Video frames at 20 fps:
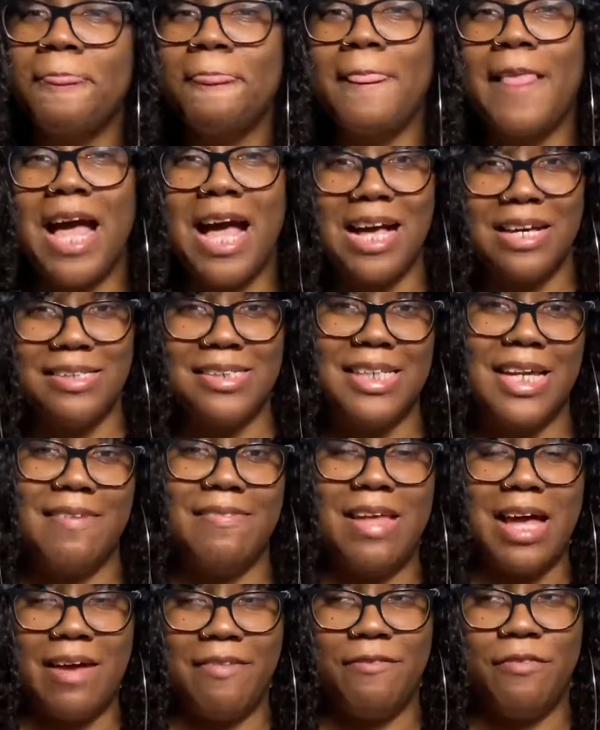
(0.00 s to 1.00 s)
I'll
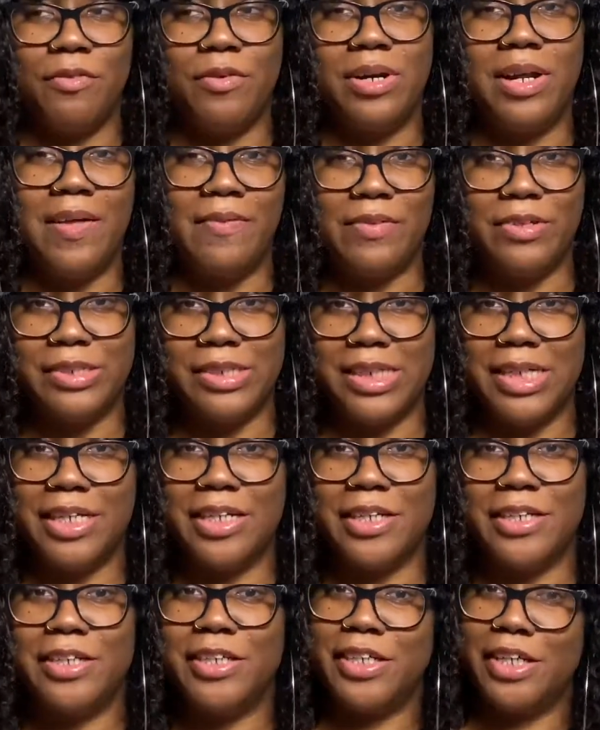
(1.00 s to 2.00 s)
save that for another
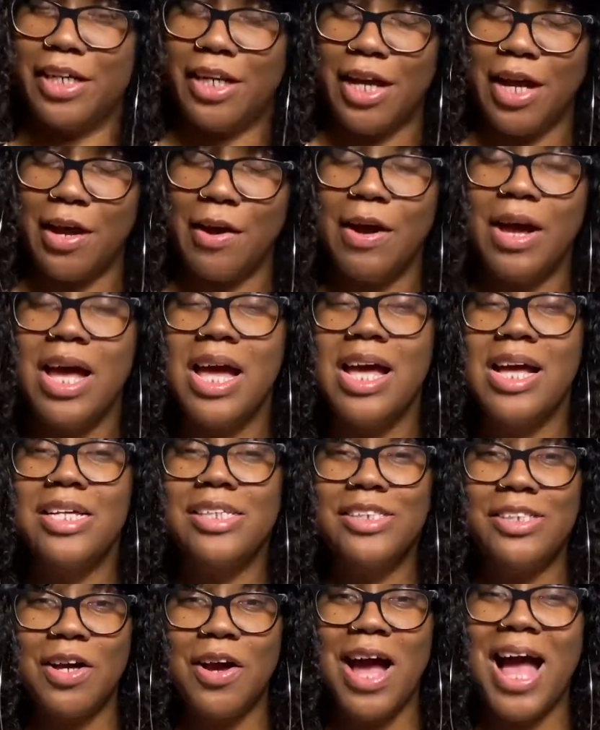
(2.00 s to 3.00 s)
sneaker, you know?
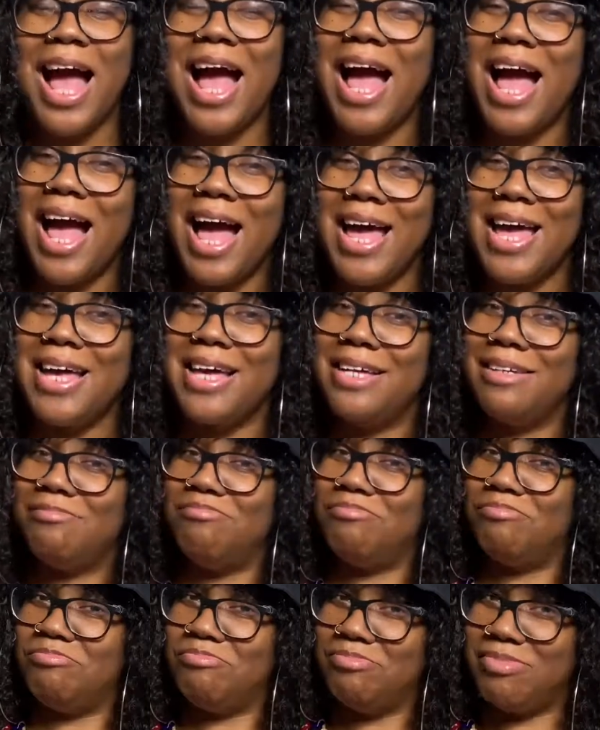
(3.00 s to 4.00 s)
So I
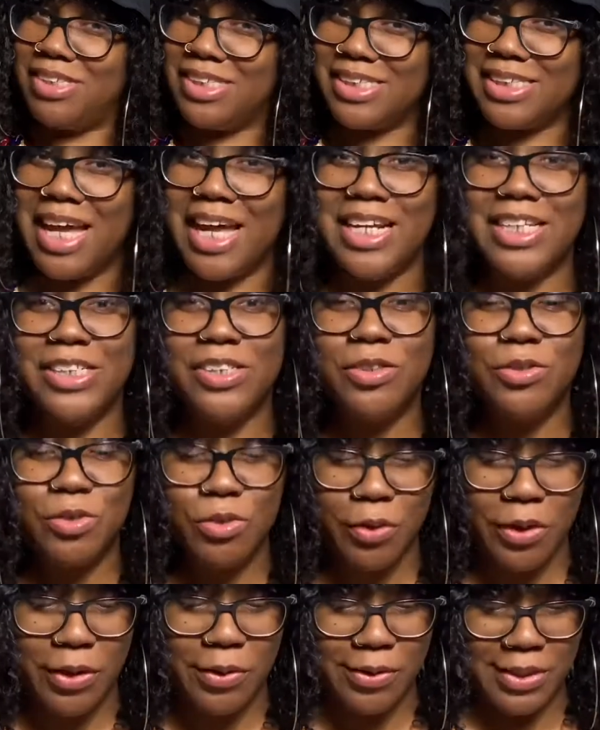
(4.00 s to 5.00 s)
decided to do
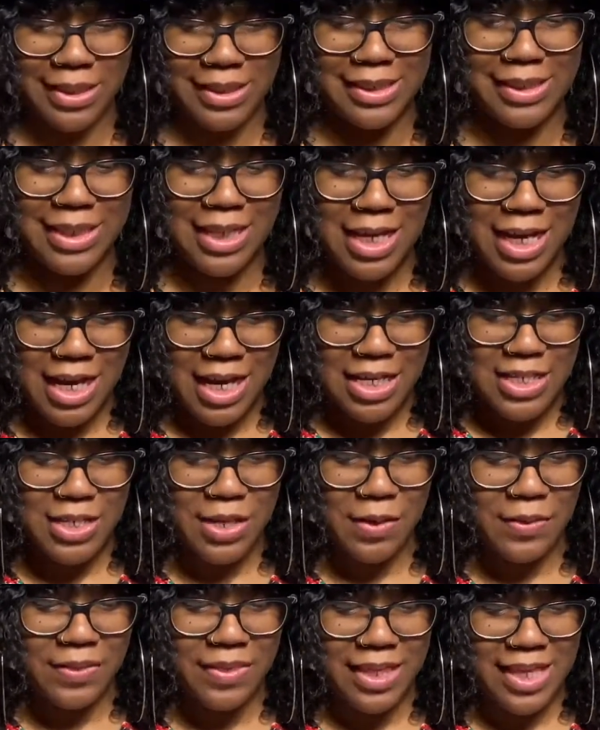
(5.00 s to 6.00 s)
turquoise.
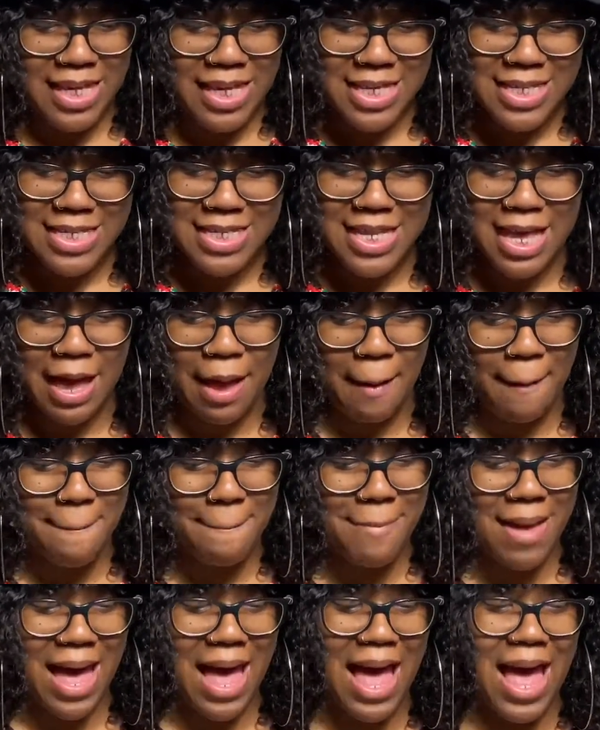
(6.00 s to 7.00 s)
So these
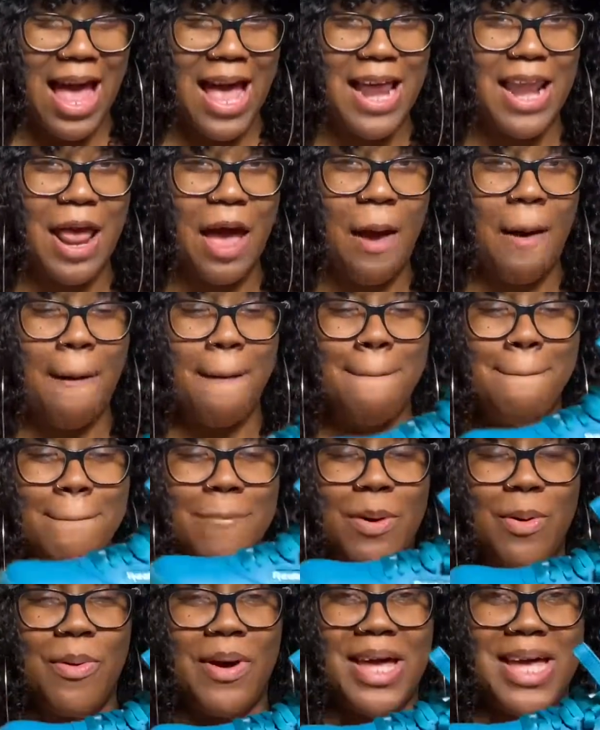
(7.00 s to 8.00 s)
bad
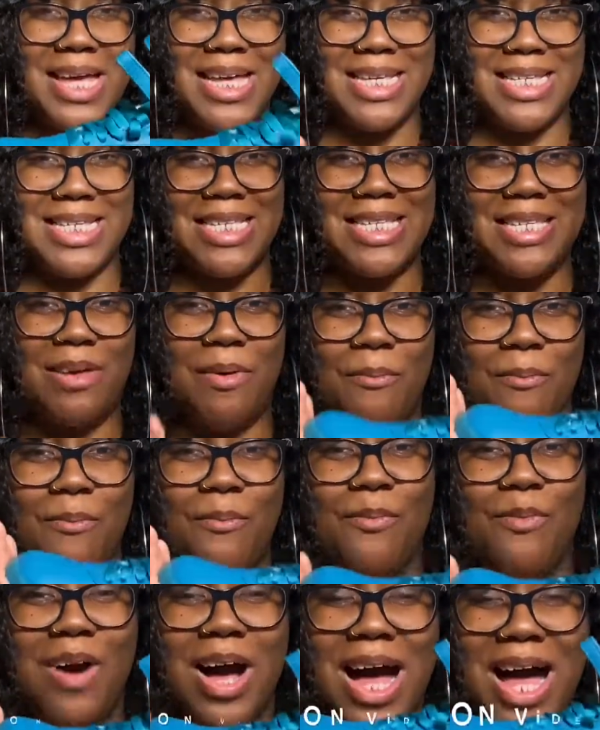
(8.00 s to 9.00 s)
boys,
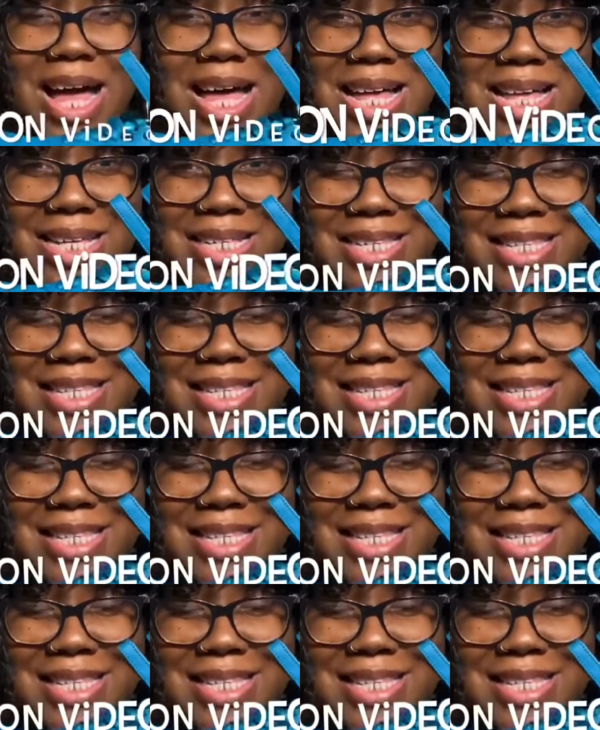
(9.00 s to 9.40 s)
what?